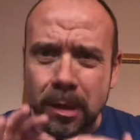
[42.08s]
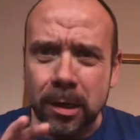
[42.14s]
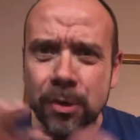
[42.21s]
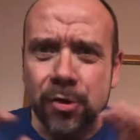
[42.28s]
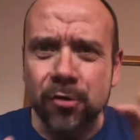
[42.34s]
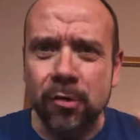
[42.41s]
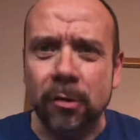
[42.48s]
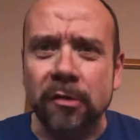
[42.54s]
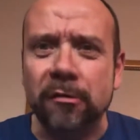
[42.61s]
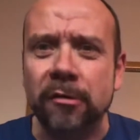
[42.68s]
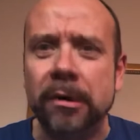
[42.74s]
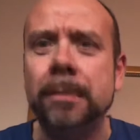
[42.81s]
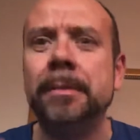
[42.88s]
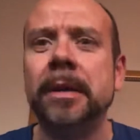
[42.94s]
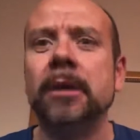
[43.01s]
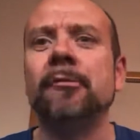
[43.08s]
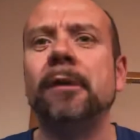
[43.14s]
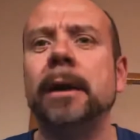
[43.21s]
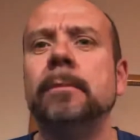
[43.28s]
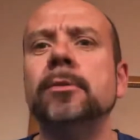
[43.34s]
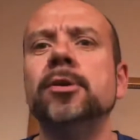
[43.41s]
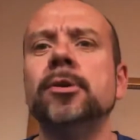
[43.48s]
true 3
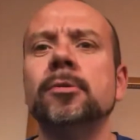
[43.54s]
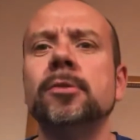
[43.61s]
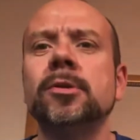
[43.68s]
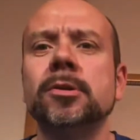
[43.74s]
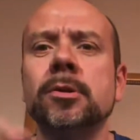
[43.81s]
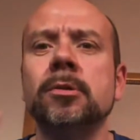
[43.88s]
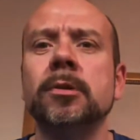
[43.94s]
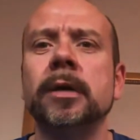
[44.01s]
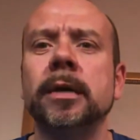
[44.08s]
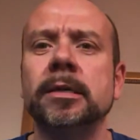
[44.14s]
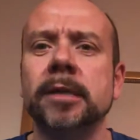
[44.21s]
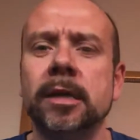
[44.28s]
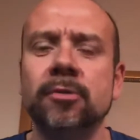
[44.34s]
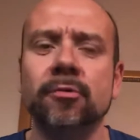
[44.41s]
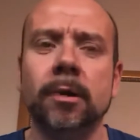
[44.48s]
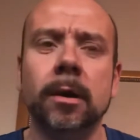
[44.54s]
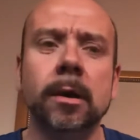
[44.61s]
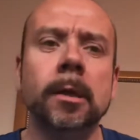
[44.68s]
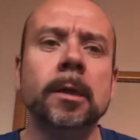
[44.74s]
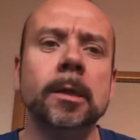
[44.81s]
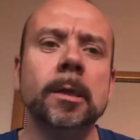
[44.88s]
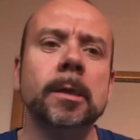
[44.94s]
milligram juice, etc.
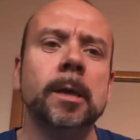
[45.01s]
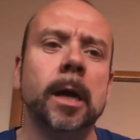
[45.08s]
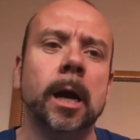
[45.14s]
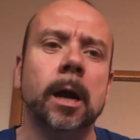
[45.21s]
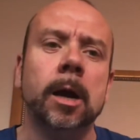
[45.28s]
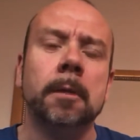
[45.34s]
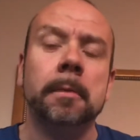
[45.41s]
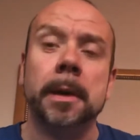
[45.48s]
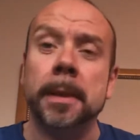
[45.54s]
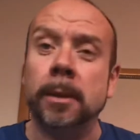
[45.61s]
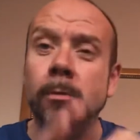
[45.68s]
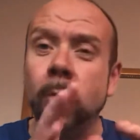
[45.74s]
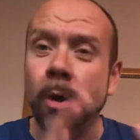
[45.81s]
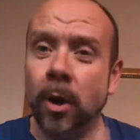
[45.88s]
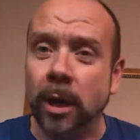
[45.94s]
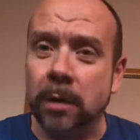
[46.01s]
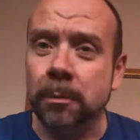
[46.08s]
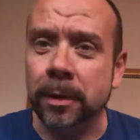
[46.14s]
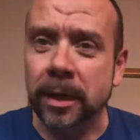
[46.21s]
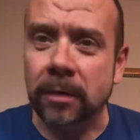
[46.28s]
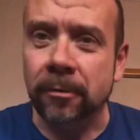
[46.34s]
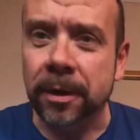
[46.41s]
And they weren't
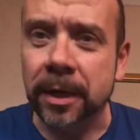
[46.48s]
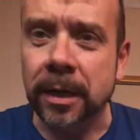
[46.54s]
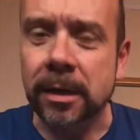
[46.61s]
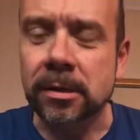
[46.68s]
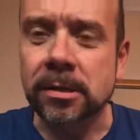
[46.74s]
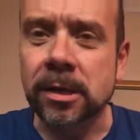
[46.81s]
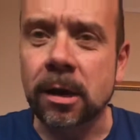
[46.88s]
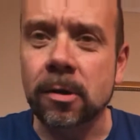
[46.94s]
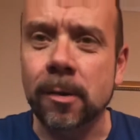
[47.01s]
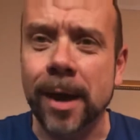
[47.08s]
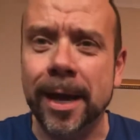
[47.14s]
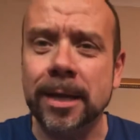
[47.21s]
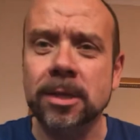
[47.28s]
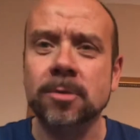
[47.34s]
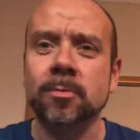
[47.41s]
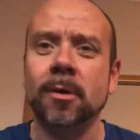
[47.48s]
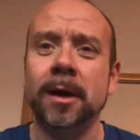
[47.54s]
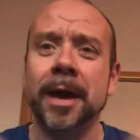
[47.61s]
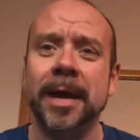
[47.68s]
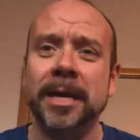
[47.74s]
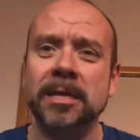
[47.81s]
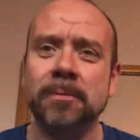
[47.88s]
completely ready, so hence
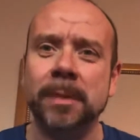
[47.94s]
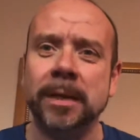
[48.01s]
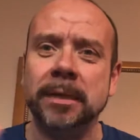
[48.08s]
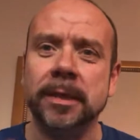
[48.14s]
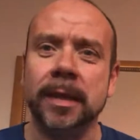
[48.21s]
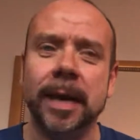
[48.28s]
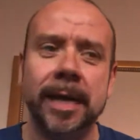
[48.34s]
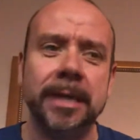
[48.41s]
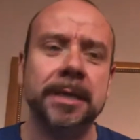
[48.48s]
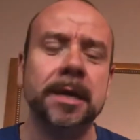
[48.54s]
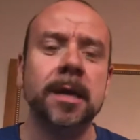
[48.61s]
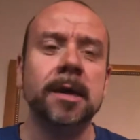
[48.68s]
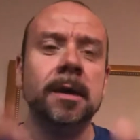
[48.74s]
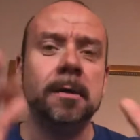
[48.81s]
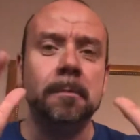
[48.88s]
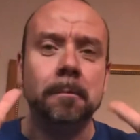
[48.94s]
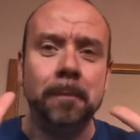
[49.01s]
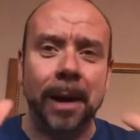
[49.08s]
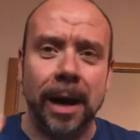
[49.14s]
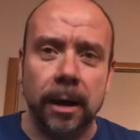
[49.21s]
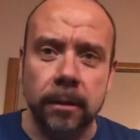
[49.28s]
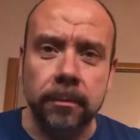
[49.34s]
why it's been delayed.
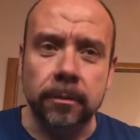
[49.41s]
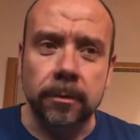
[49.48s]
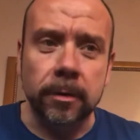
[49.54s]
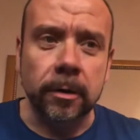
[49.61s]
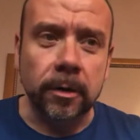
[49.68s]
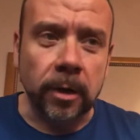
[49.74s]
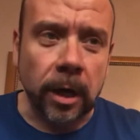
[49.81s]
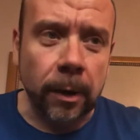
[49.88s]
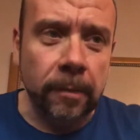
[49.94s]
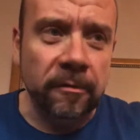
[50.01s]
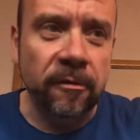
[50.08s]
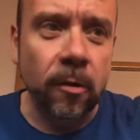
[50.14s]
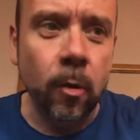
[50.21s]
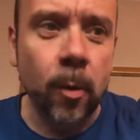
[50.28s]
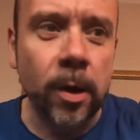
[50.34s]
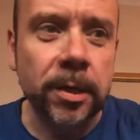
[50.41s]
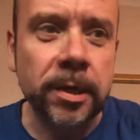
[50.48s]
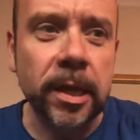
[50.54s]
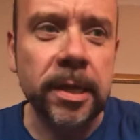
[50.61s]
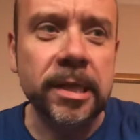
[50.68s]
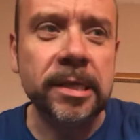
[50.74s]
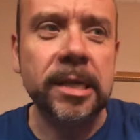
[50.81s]
But going
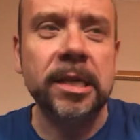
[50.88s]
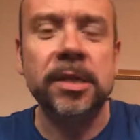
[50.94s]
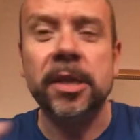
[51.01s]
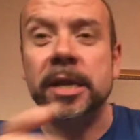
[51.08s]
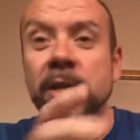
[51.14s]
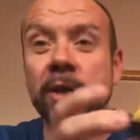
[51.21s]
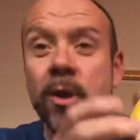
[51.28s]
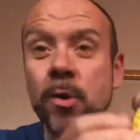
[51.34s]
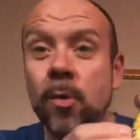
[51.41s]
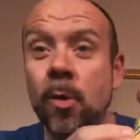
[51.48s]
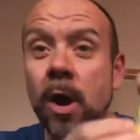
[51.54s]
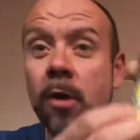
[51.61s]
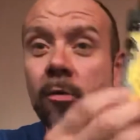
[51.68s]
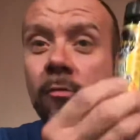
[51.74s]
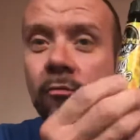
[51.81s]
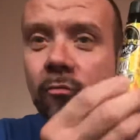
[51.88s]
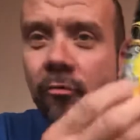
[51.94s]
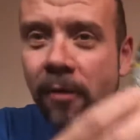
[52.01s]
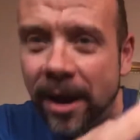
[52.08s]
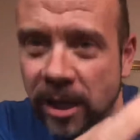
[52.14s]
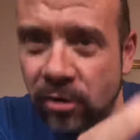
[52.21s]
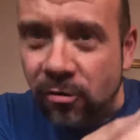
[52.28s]
forward, this is the new
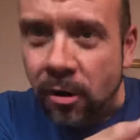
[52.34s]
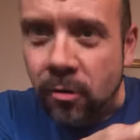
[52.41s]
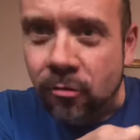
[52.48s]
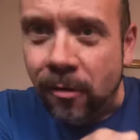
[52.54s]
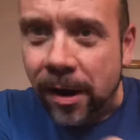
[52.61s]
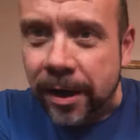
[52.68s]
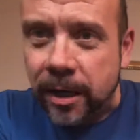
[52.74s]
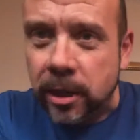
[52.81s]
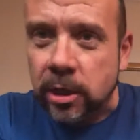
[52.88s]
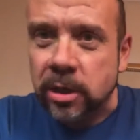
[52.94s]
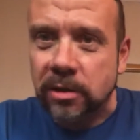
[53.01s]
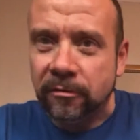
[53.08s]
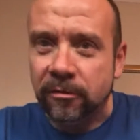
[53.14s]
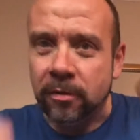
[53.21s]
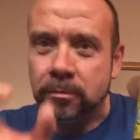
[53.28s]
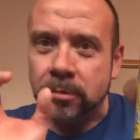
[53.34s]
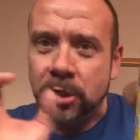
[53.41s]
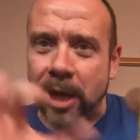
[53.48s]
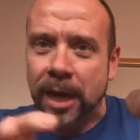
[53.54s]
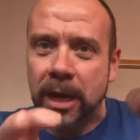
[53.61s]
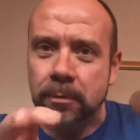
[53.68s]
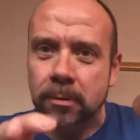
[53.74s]
retro range from
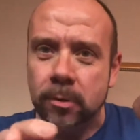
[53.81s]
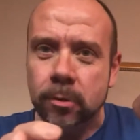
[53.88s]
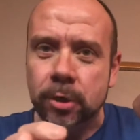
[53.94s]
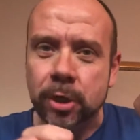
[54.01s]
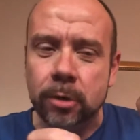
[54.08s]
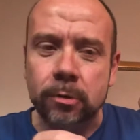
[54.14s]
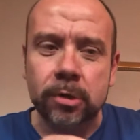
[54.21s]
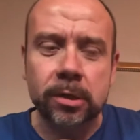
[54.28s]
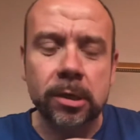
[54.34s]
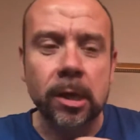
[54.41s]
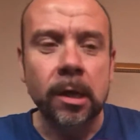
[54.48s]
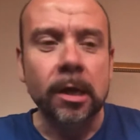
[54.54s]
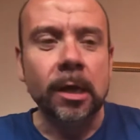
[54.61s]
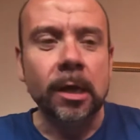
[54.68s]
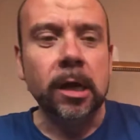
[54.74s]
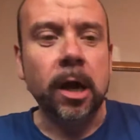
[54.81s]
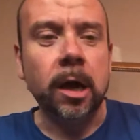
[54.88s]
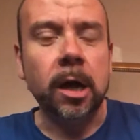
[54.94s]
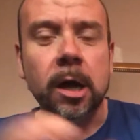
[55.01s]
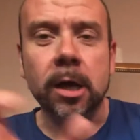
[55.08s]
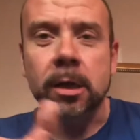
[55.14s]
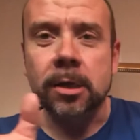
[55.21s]
Jackamoo Juice.
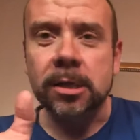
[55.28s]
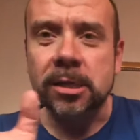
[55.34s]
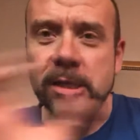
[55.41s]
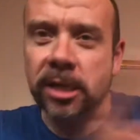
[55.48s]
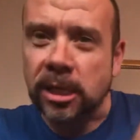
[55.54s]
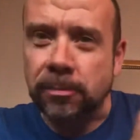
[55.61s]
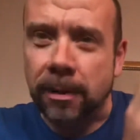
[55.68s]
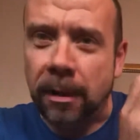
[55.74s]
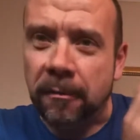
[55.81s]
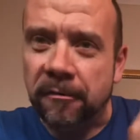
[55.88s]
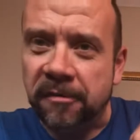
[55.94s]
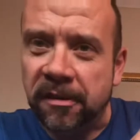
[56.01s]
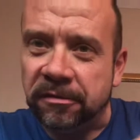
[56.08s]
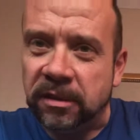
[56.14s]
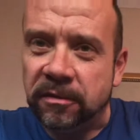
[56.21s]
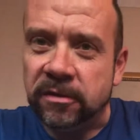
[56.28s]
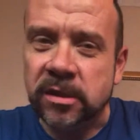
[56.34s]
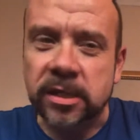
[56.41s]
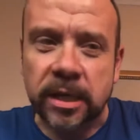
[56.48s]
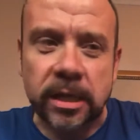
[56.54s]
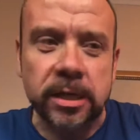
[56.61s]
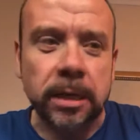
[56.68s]
£6.50 for
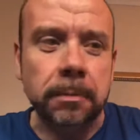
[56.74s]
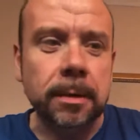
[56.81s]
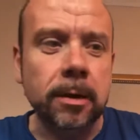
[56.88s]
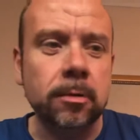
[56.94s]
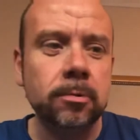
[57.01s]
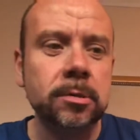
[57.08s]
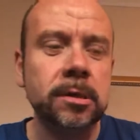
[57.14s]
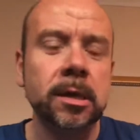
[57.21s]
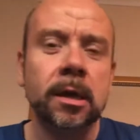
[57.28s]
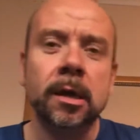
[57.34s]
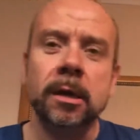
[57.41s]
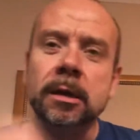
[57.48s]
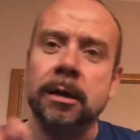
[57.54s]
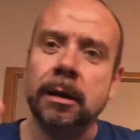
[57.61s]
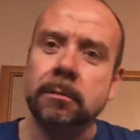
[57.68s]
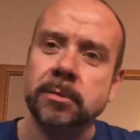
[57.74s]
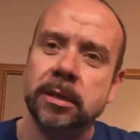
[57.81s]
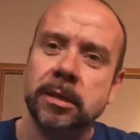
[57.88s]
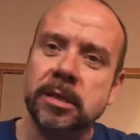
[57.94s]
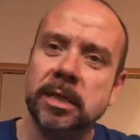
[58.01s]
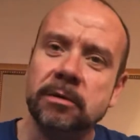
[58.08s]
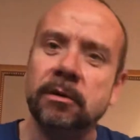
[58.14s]
60 mils. Comes
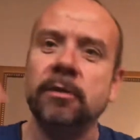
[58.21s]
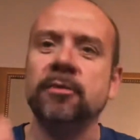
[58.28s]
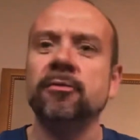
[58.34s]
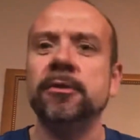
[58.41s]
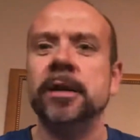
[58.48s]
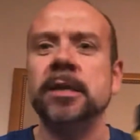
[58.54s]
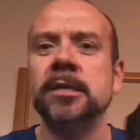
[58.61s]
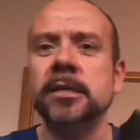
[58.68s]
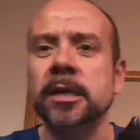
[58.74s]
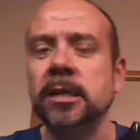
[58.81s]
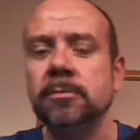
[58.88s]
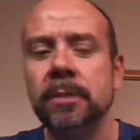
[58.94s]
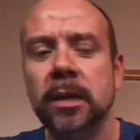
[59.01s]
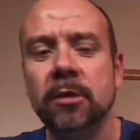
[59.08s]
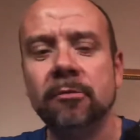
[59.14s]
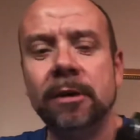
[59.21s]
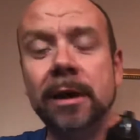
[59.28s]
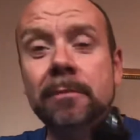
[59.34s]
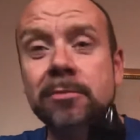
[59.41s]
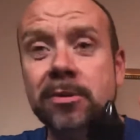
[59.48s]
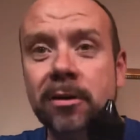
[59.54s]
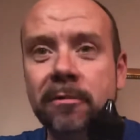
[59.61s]
in 0, 3 and 6
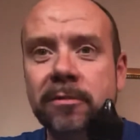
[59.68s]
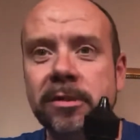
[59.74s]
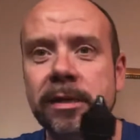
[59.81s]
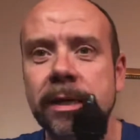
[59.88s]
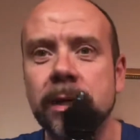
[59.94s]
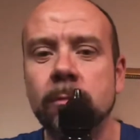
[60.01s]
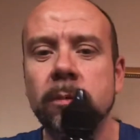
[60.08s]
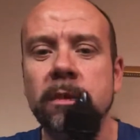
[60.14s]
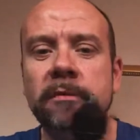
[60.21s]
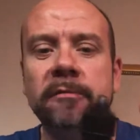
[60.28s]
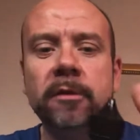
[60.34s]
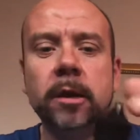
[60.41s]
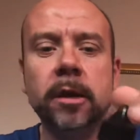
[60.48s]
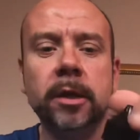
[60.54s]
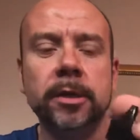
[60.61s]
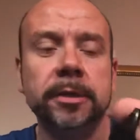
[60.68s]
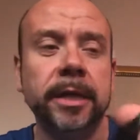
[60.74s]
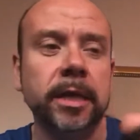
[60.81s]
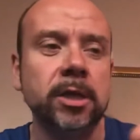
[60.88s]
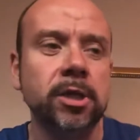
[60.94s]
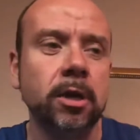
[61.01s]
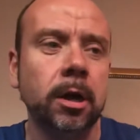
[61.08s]
milligrams, obviously with
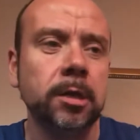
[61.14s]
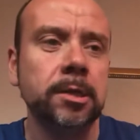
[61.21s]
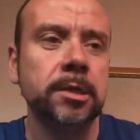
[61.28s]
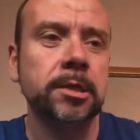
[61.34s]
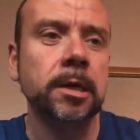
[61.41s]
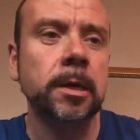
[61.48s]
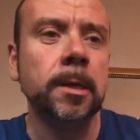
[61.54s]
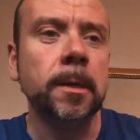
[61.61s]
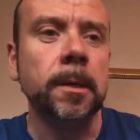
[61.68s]
nic shots.